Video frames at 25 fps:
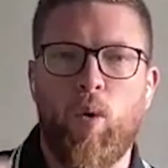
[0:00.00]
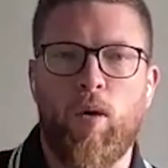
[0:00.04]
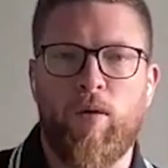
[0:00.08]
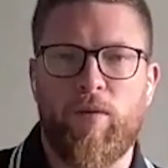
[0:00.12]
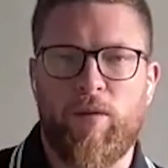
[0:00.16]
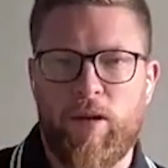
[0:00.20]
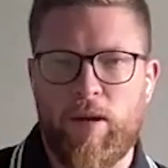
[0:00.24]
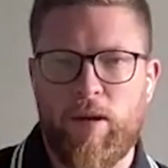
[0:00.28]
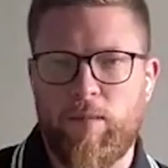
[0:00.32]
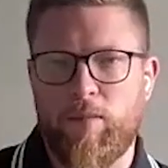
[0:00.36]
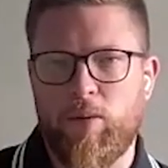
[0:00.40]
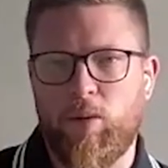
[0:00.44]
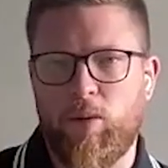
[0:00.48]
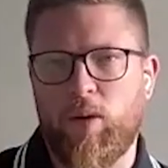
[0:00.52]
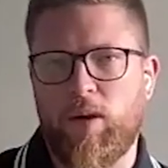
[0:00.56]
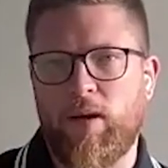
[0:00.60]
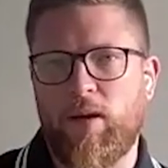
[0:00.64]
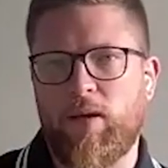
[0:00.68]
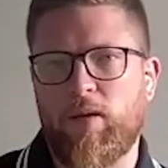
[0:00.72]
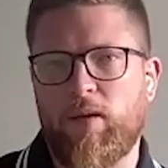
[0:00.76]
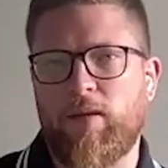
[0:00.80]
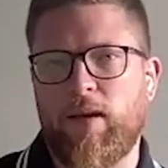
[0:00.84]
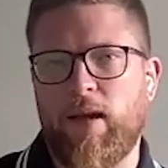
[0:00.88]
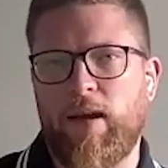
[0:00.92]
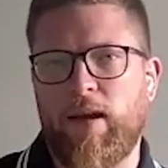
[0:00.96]
all of the
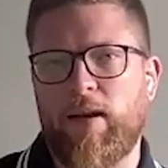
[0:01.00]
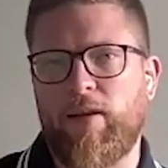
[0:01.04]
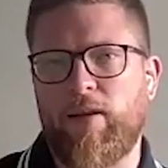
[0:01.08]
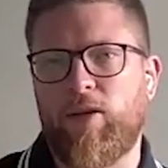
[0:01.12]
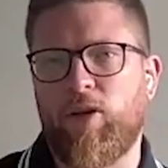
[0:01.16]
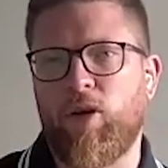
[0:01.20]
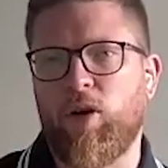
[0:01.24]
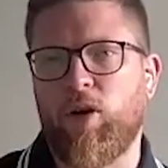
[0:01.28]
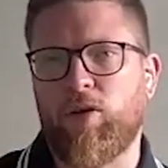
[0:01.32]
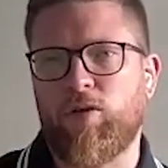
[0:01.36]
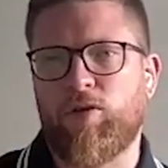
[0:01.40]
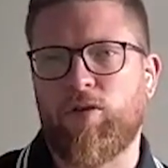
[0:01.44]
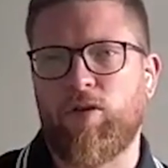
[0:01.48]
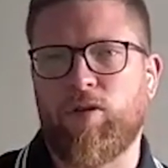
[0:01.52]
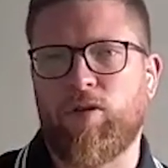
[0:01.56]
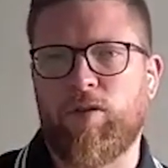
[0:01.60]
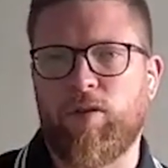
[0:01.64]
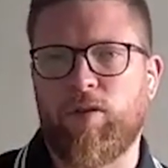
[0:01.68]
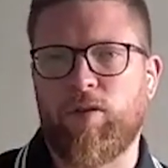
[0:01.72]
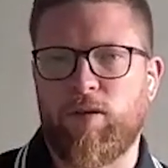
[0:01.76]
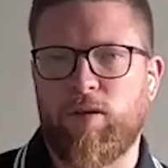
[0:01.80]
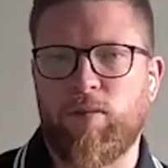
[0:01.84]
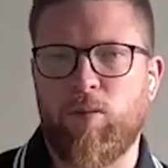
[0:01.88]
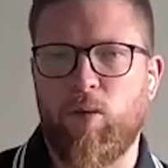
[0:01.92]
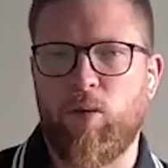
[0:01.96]
employees and not
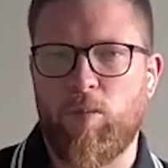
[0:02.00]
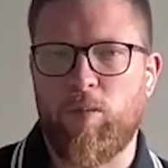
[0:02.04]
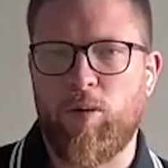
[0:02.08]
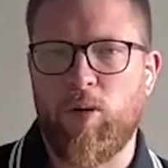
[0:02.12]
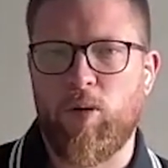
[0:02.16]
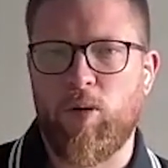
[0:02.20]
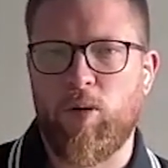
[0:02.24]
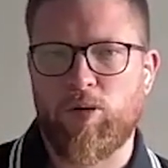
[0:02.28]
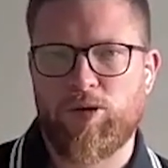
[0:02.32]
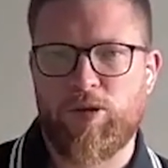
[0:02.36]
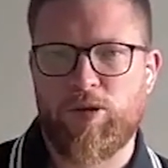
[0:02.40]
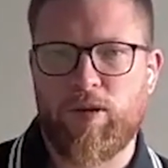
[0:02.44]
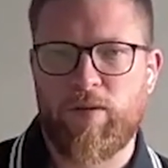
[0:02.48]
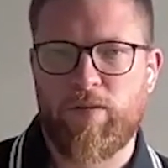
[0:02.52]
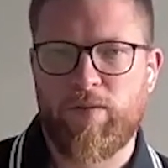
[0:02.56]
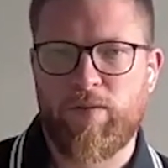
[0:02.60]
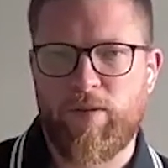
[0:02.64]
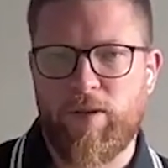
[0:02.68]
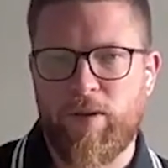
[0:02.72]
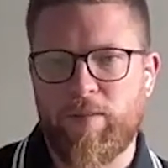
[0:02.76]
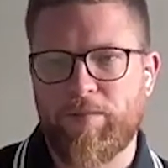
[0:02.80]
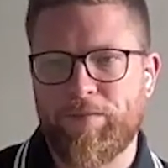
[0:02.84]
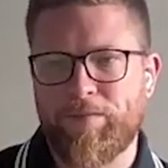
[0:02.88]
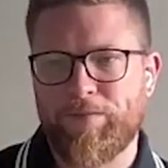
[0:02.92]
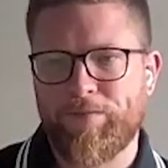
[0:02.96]
just a small portion
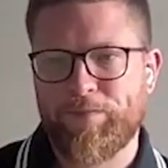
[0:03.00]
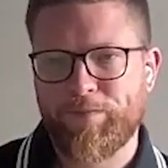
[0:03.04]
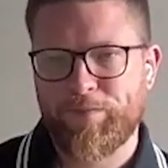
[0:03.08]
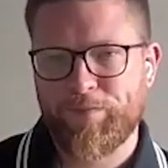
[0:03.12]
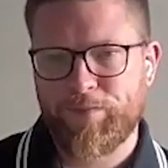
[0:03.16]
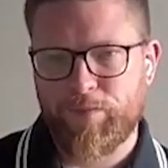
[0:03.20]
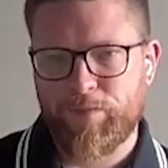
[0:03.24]
of them.